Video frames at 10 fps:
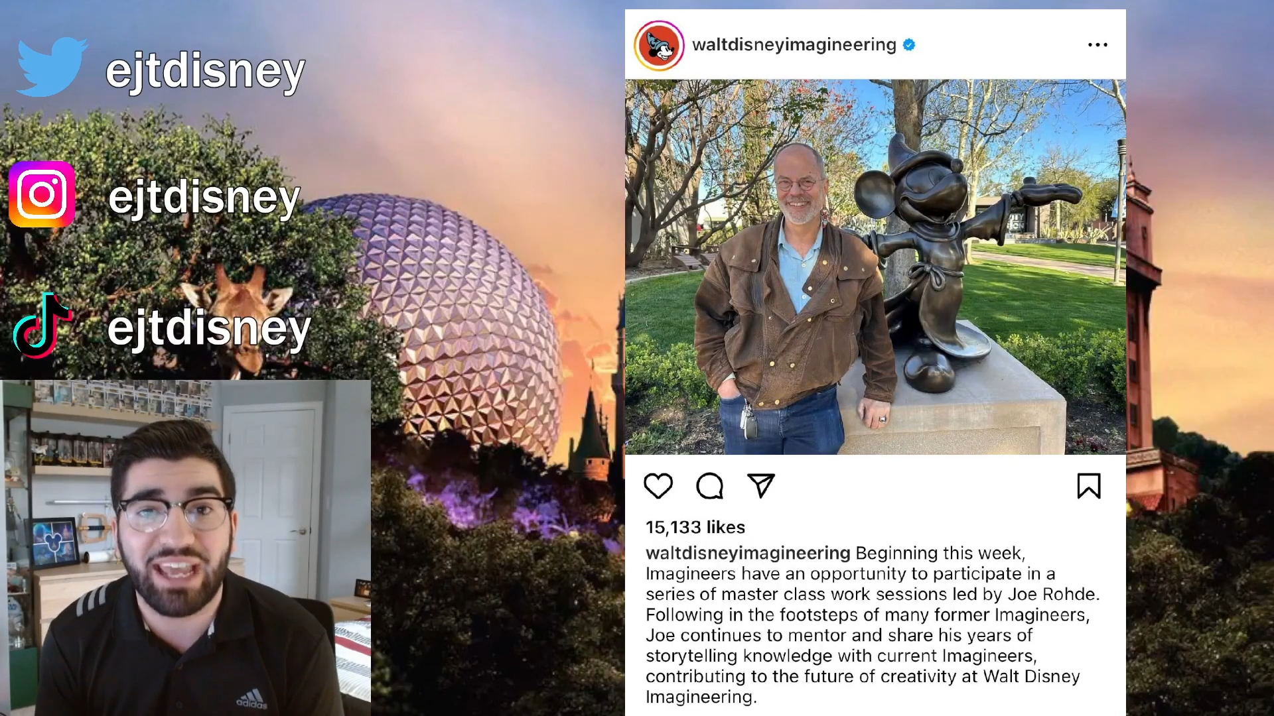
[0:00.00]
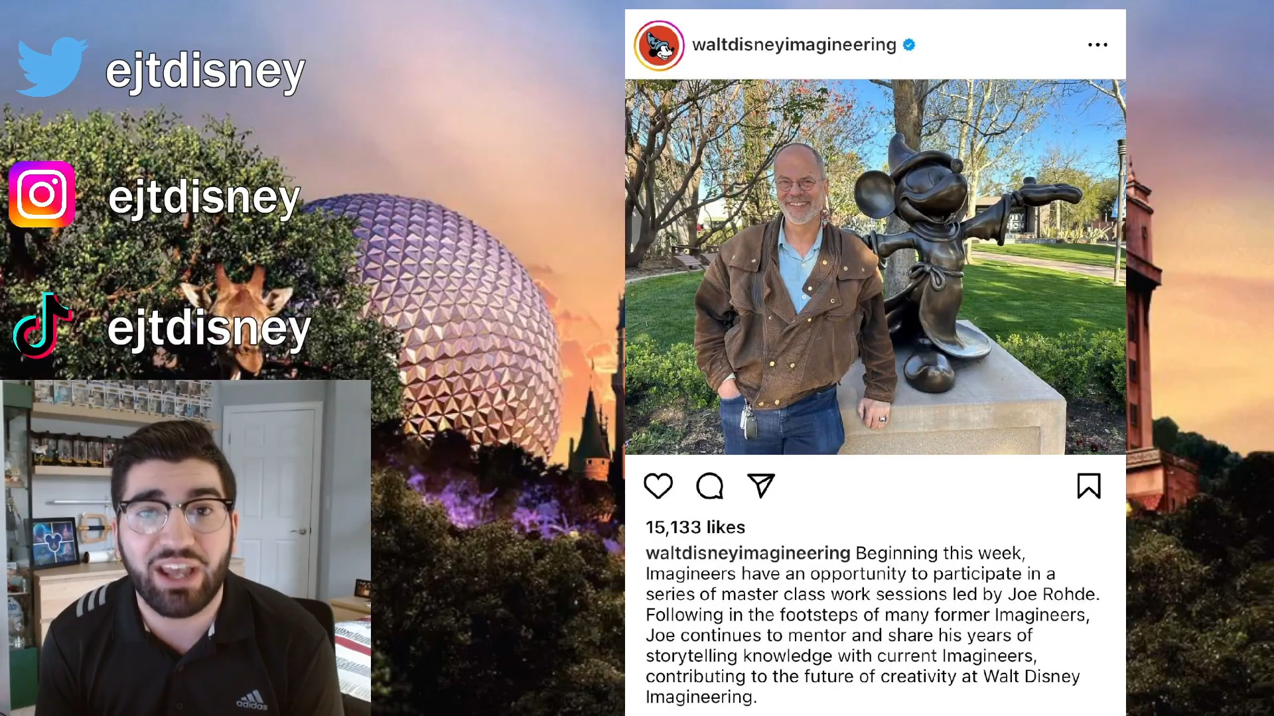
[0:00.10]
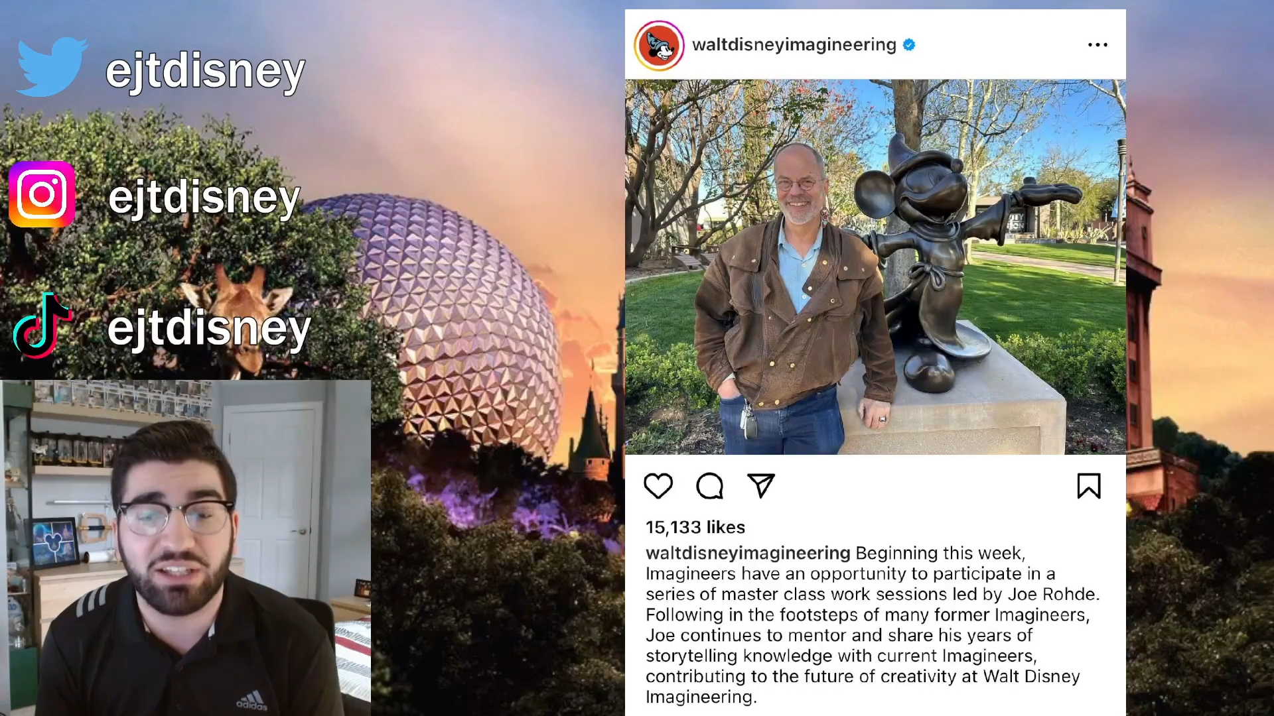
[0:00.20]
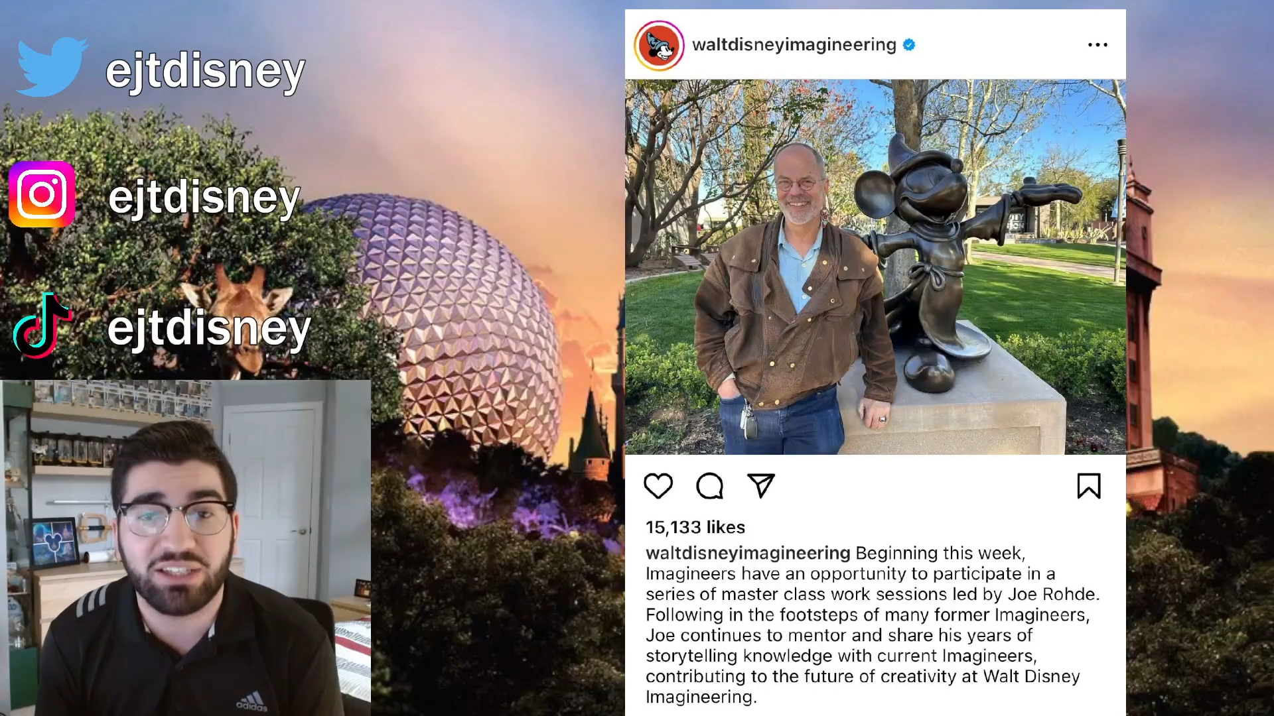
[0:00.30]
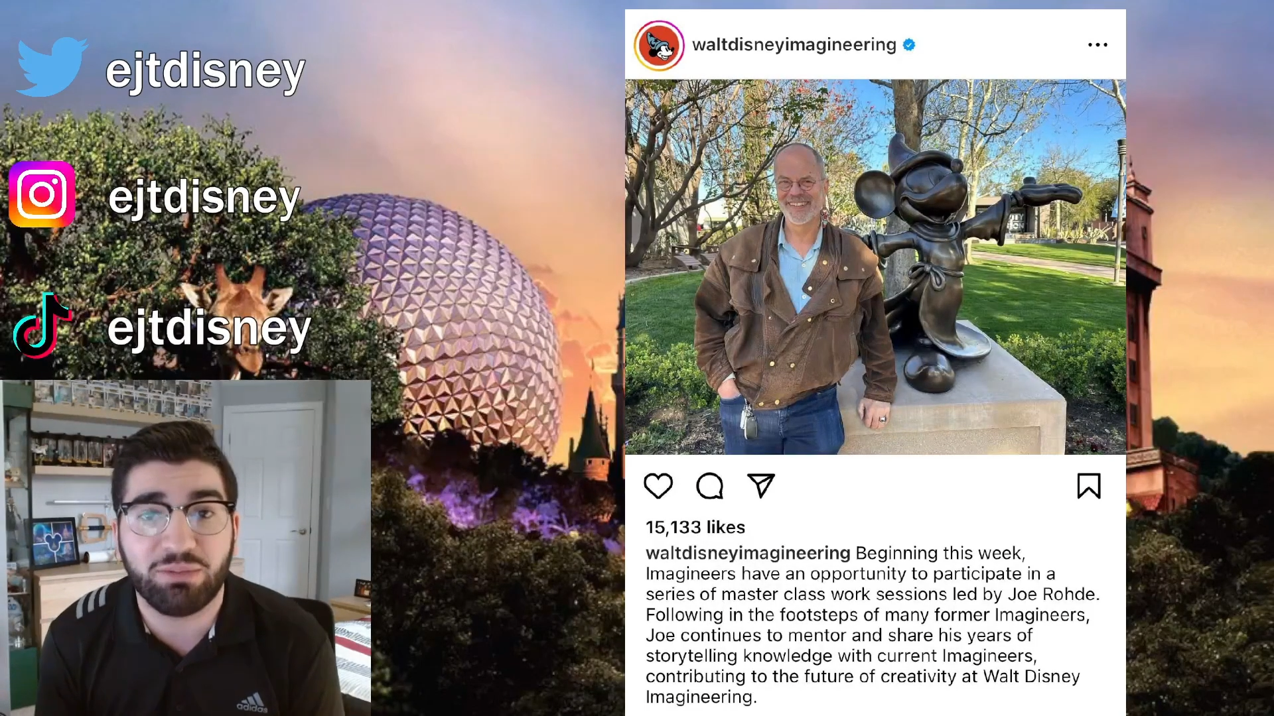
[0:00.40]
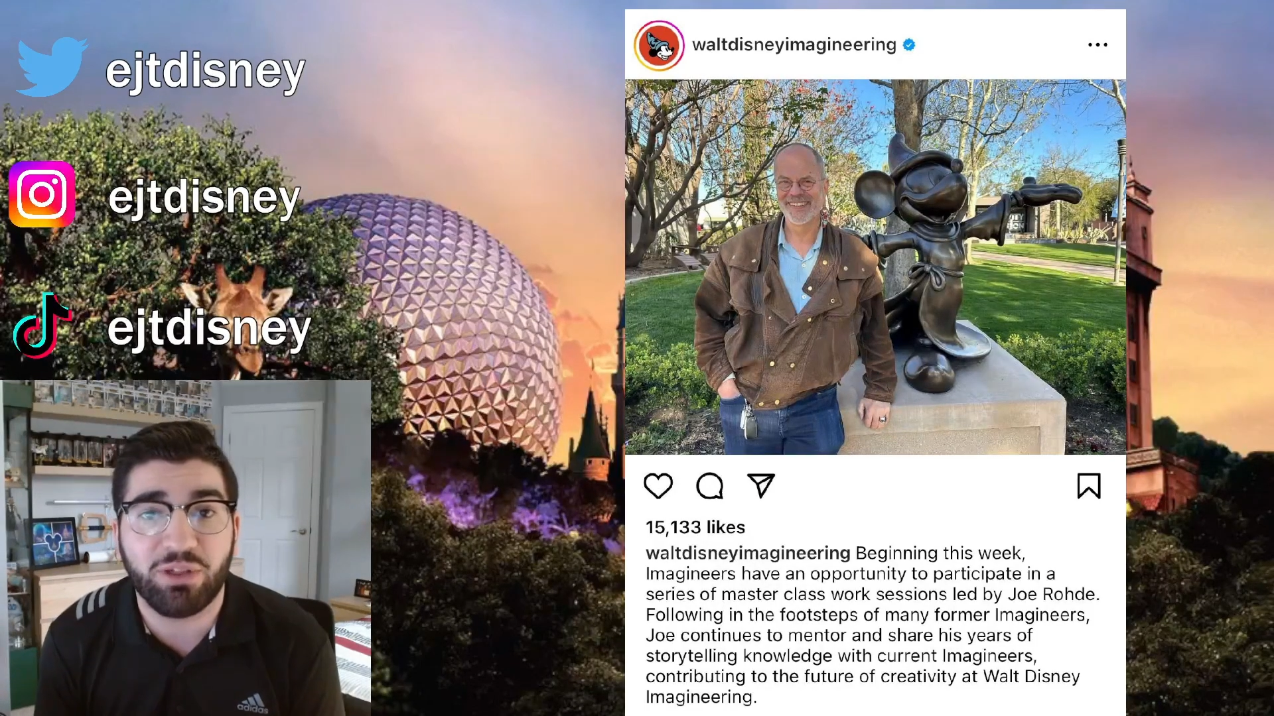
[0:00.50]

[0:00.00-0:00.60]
on some of the